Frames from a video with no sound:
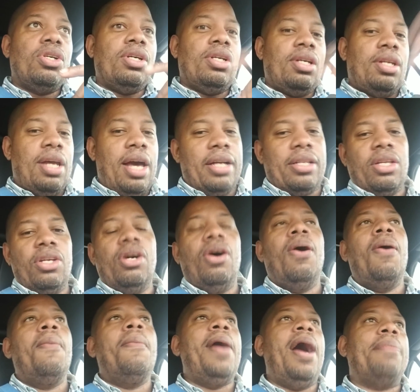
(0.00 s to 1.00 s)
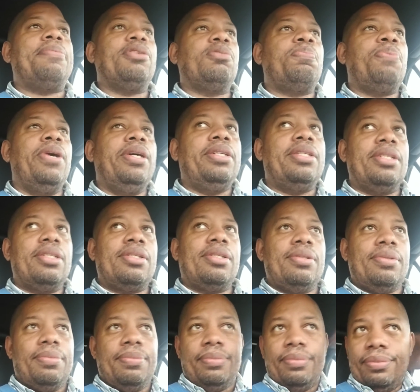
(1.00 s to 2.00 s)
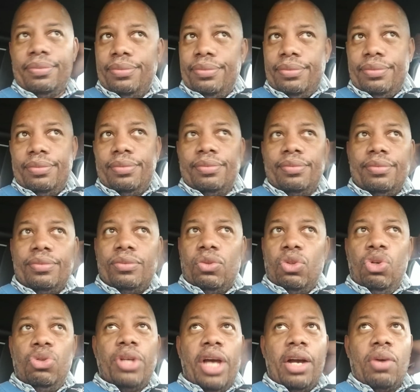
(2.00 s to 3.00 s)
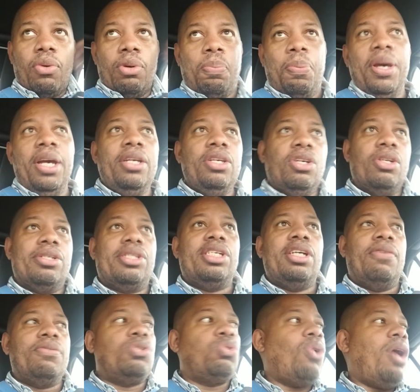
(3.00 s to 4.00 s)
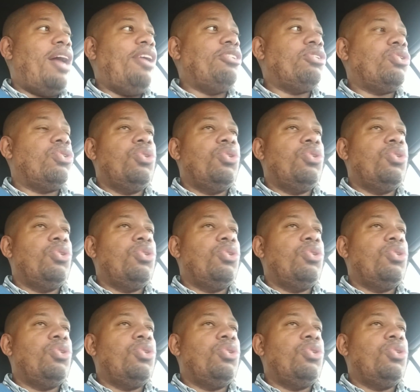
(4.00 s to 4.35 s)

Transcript: like the old Baptist preachers. You think repeating yourself twice,